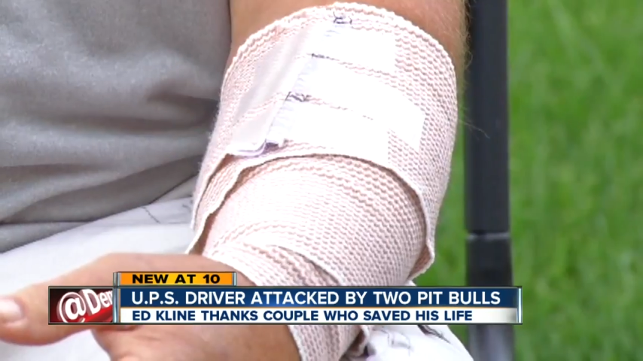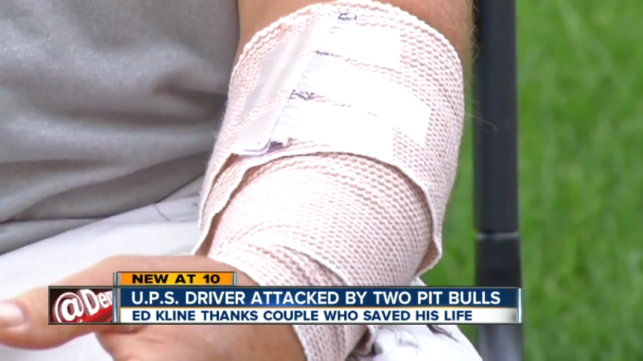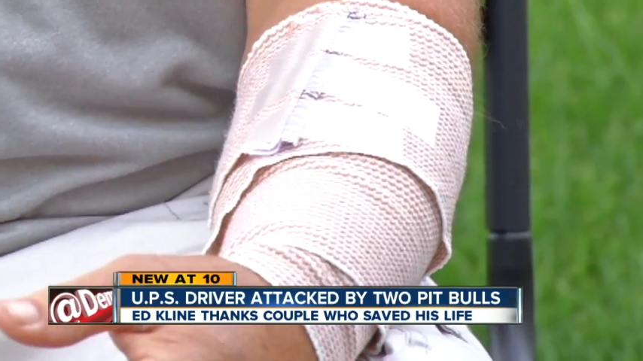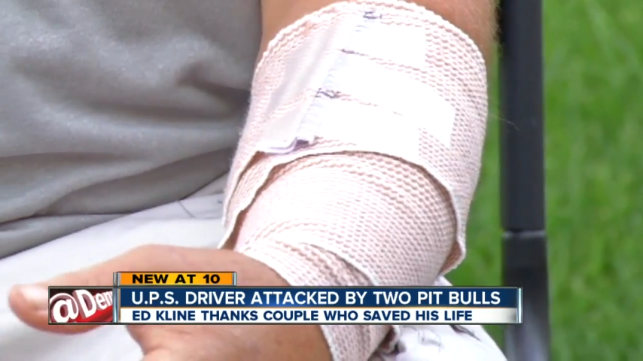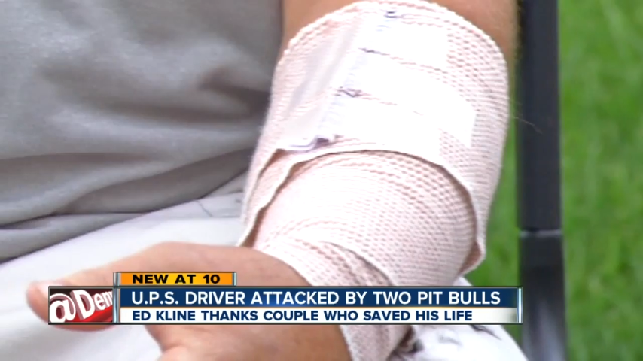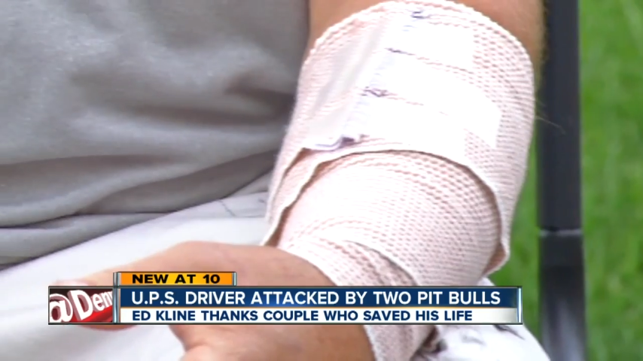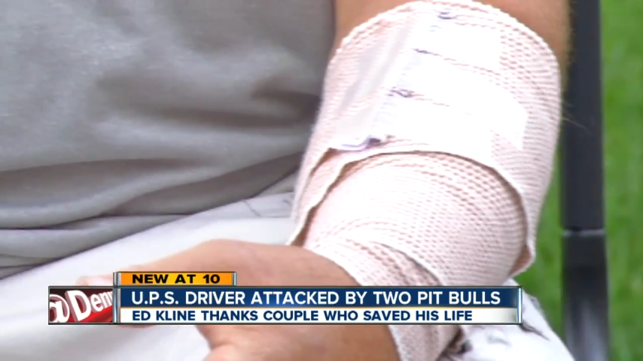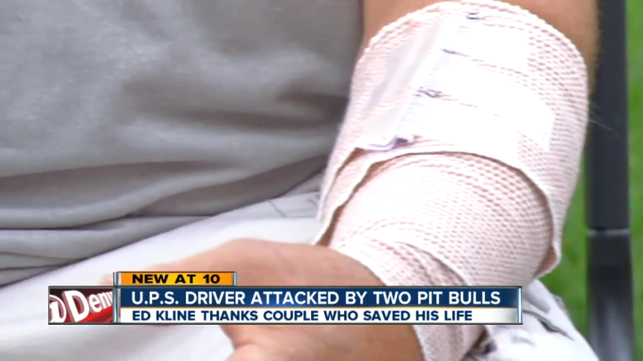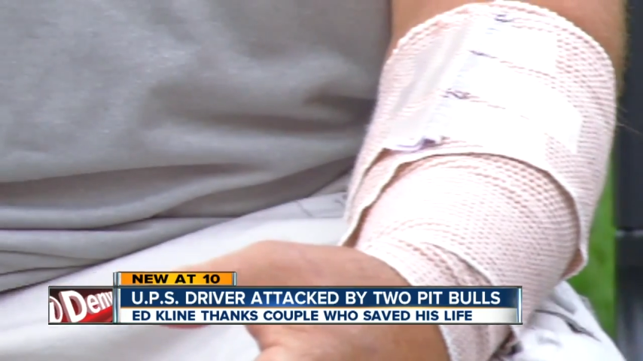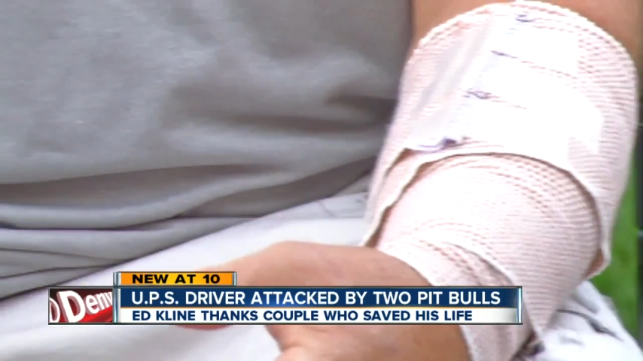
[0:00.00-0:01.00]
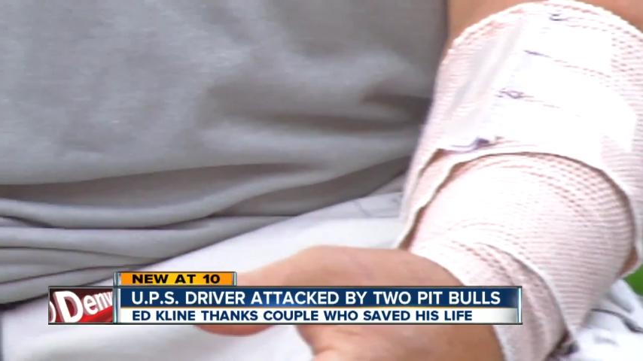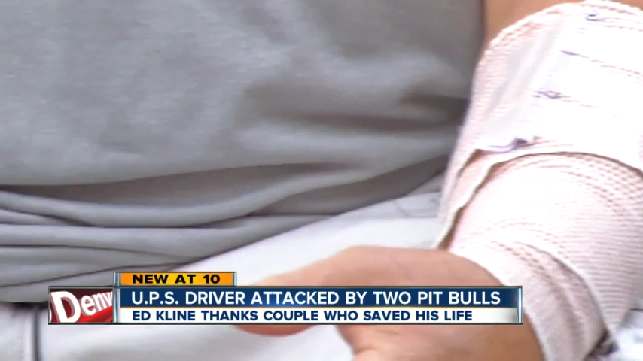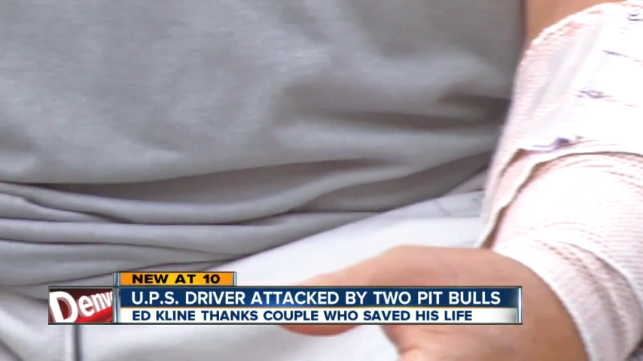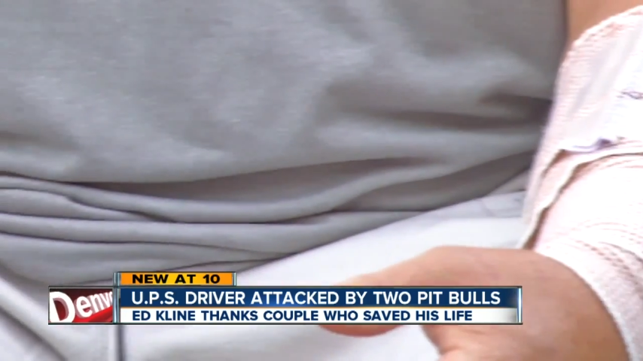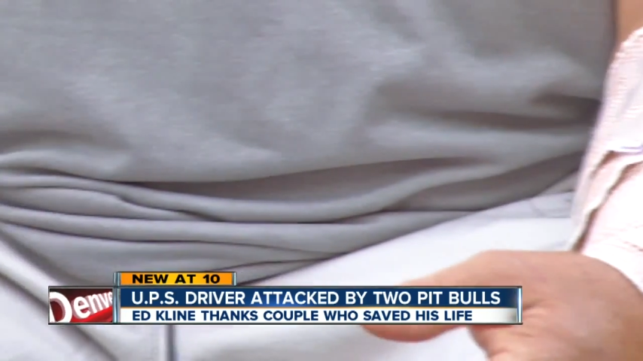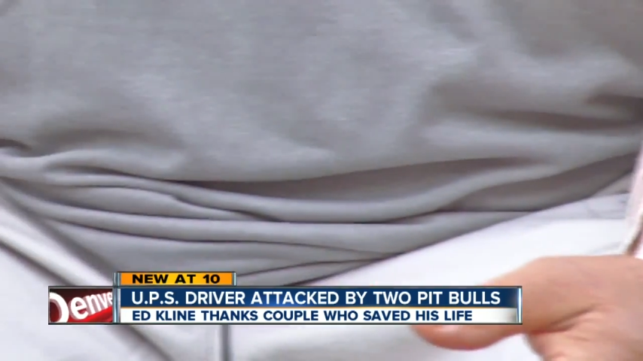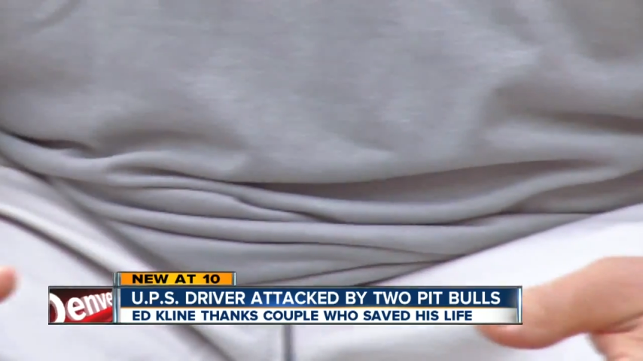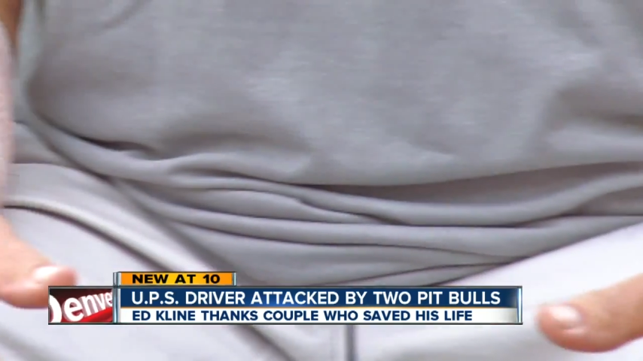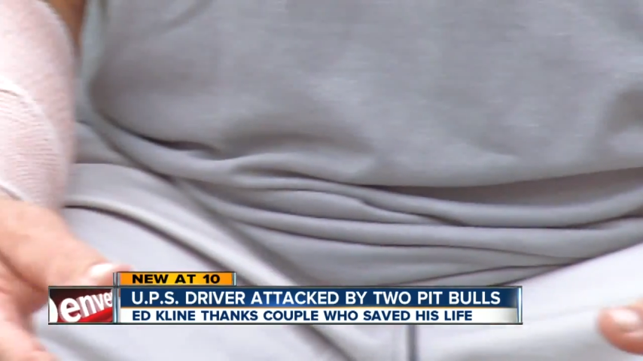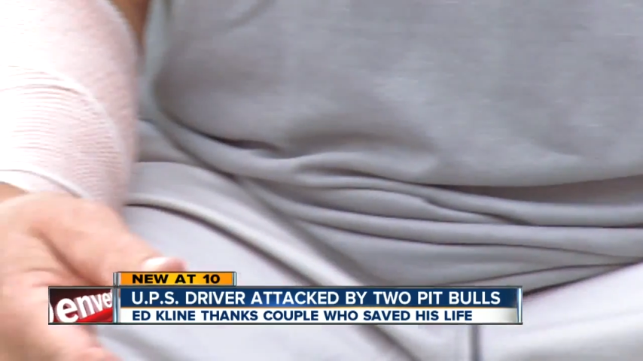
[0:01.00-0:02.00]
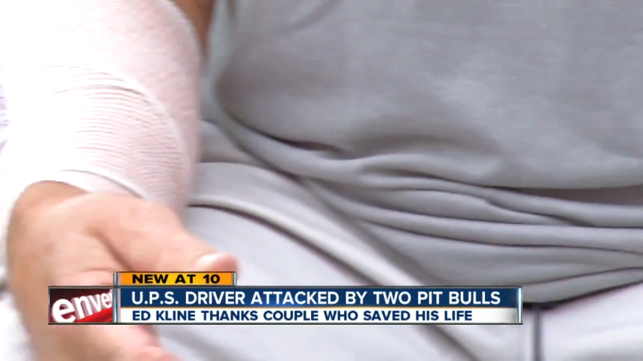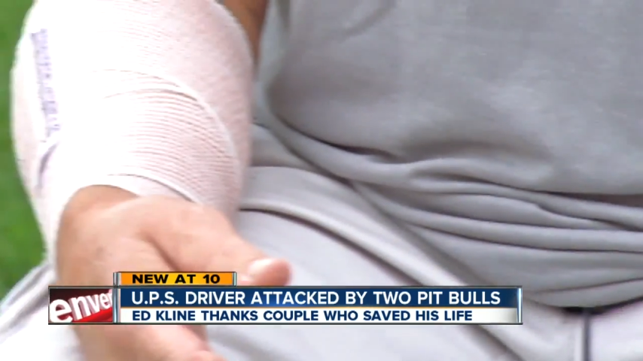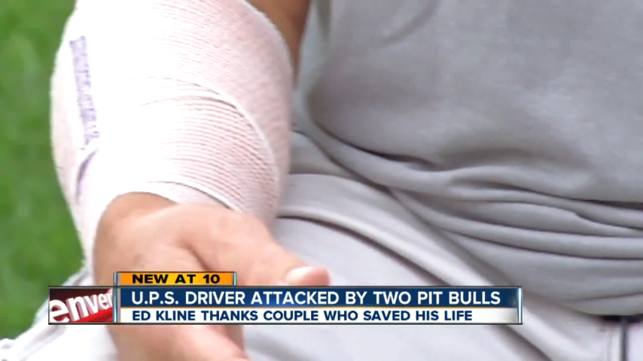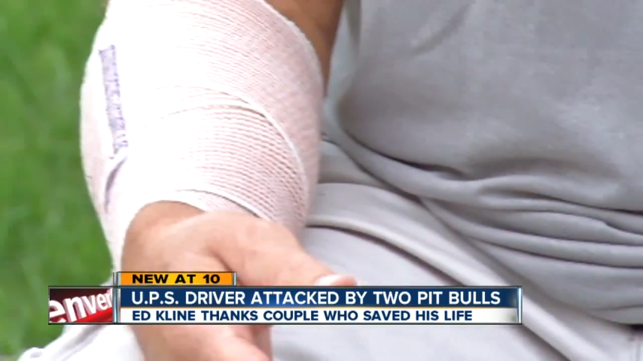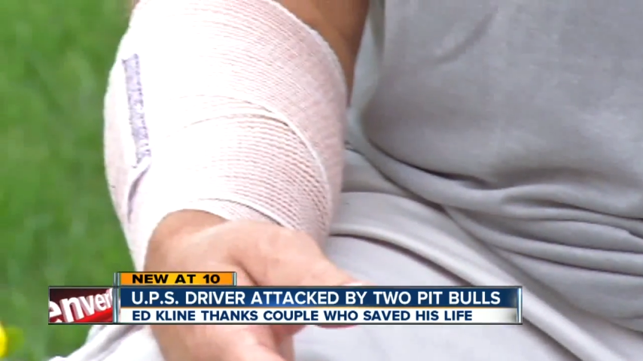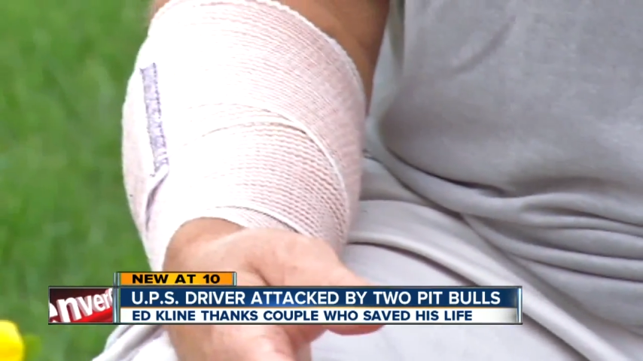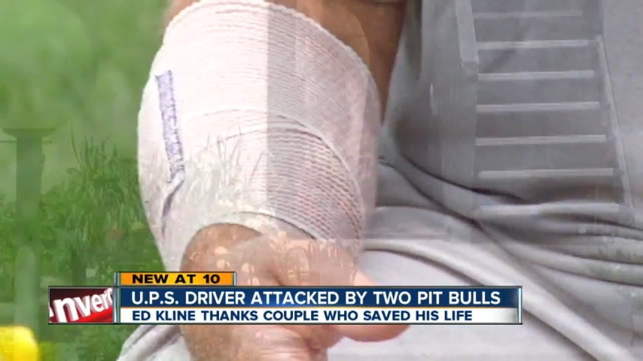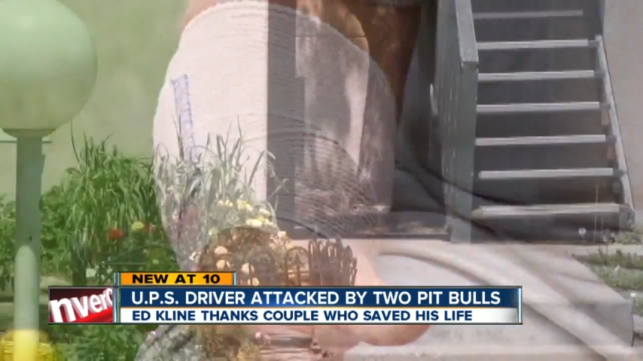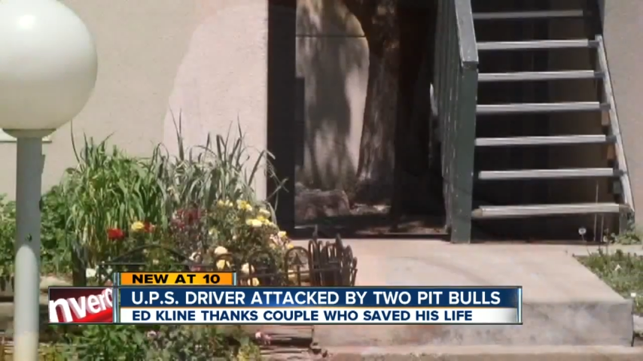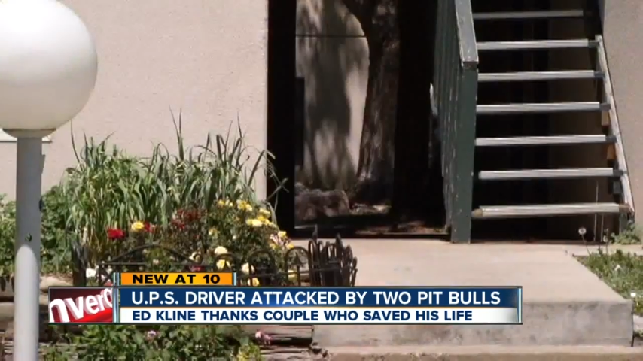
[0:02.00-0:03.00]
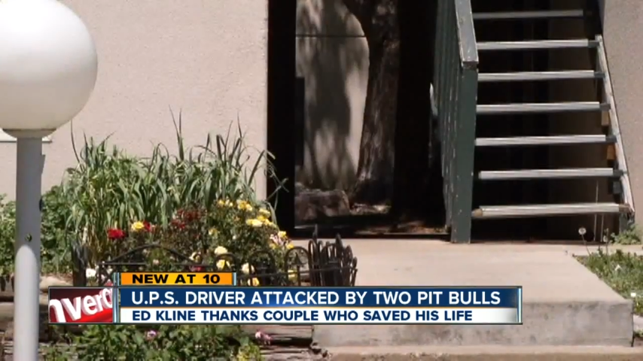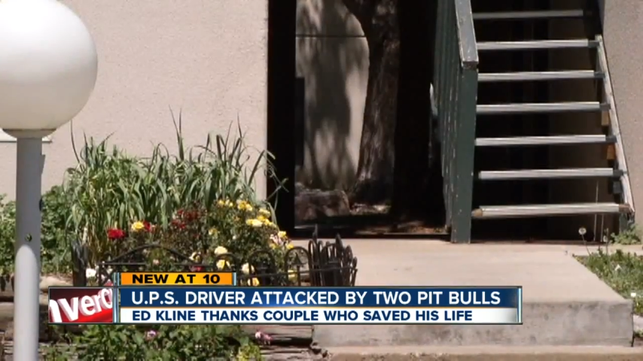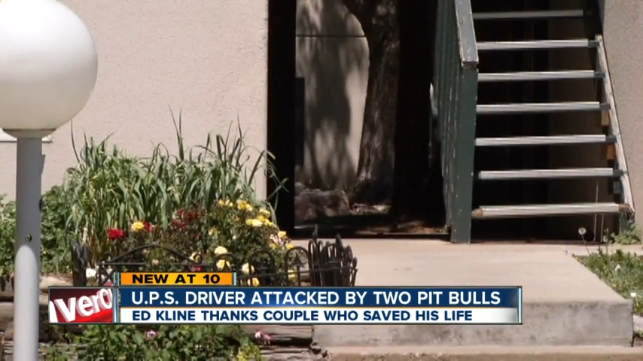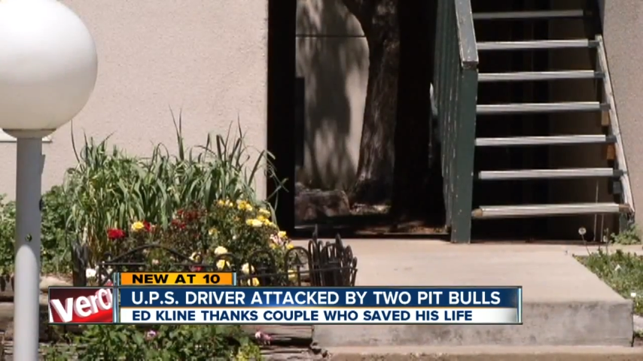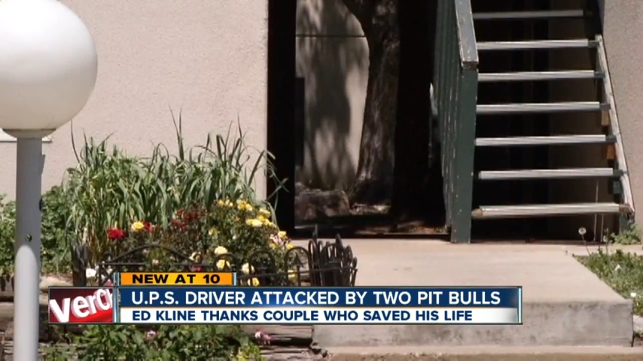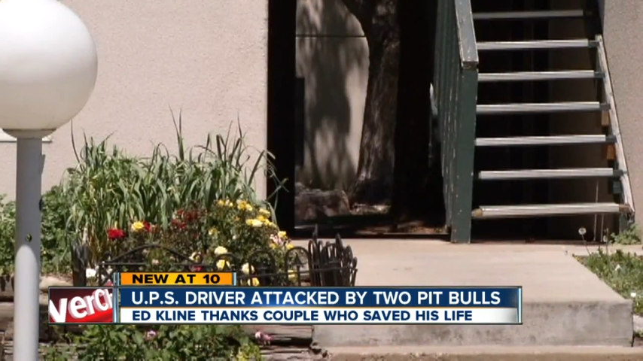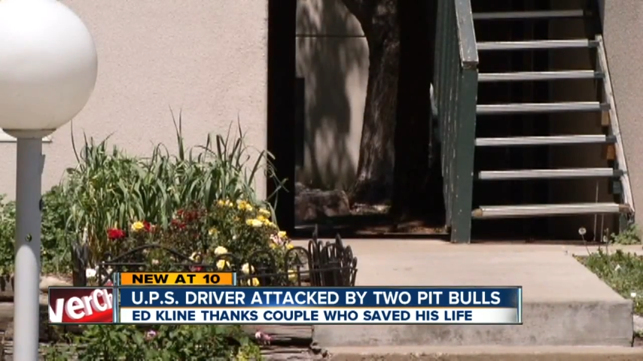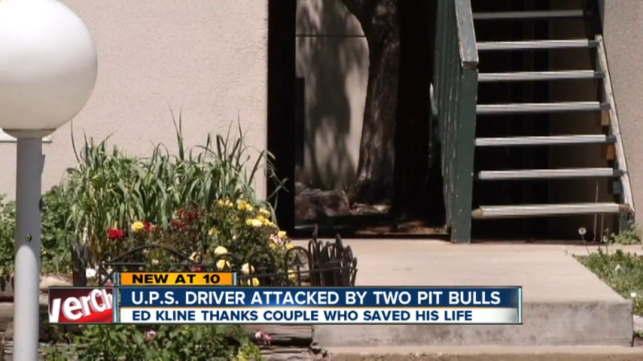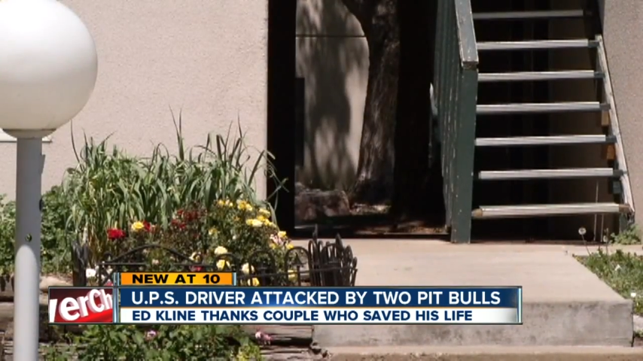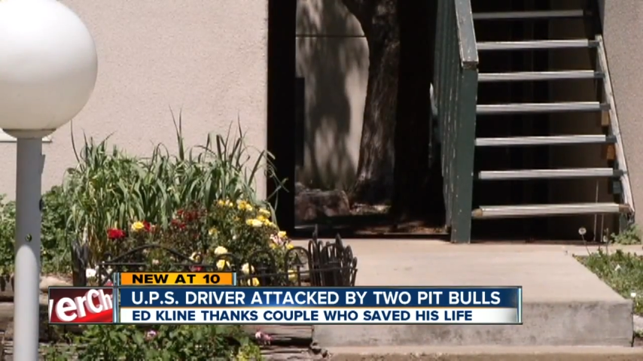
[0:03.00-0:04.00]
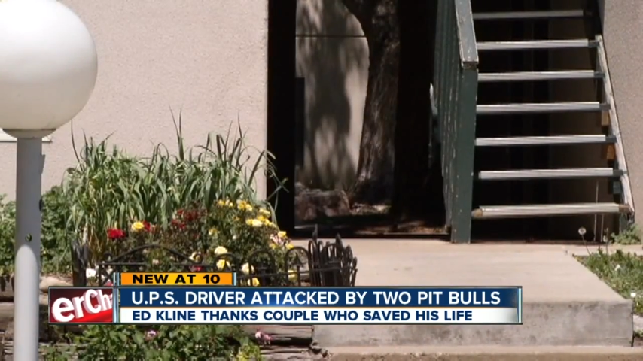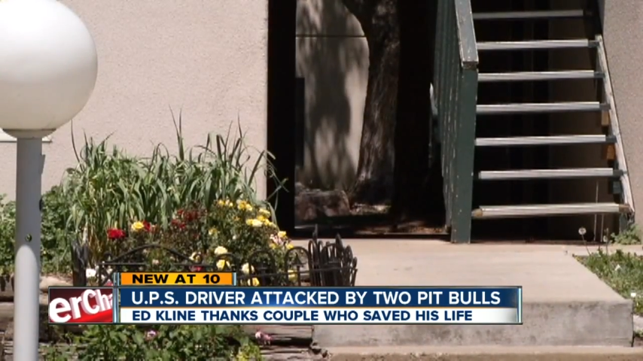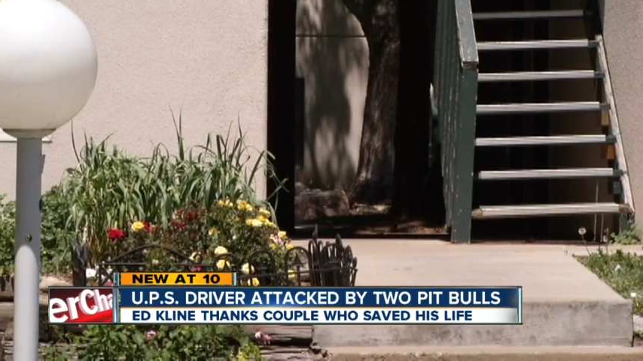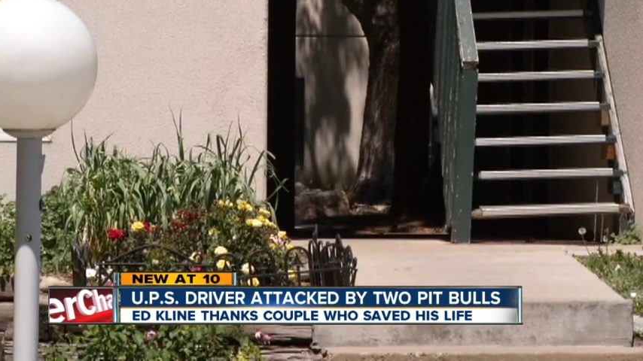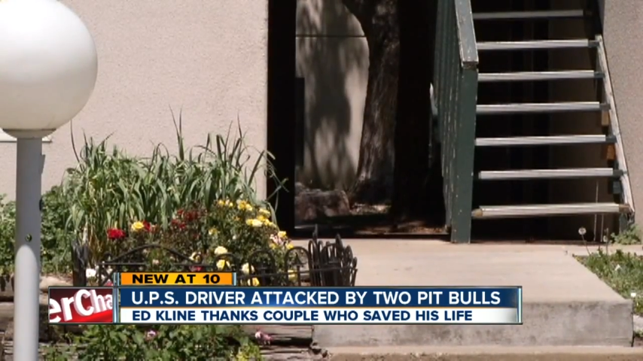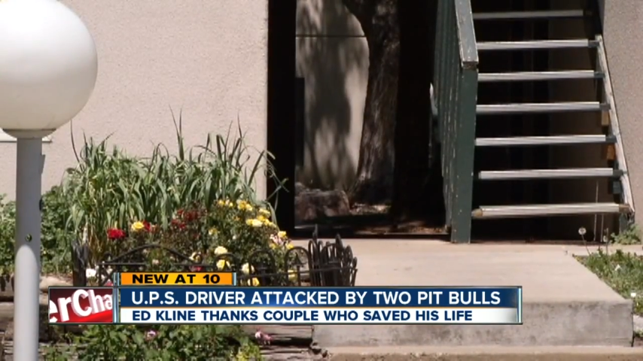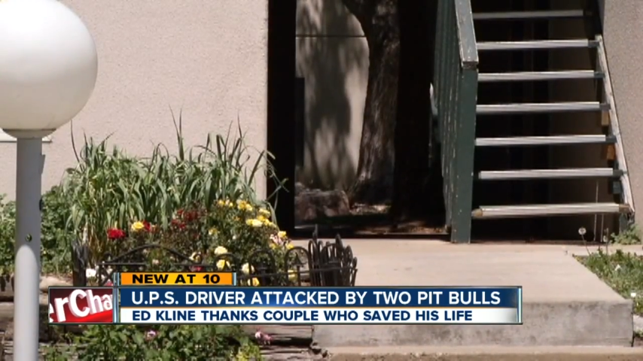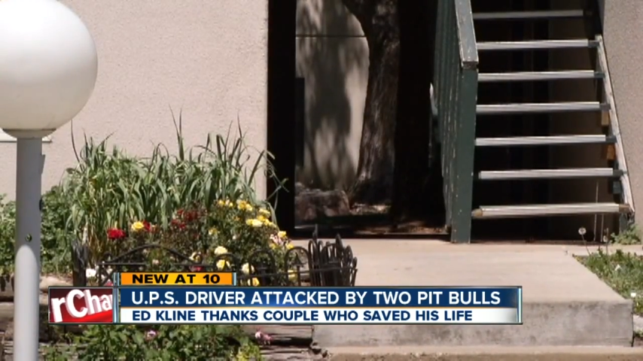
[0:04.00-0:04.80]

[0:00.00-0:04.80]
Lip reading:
No face is visible, so there are no lips to read.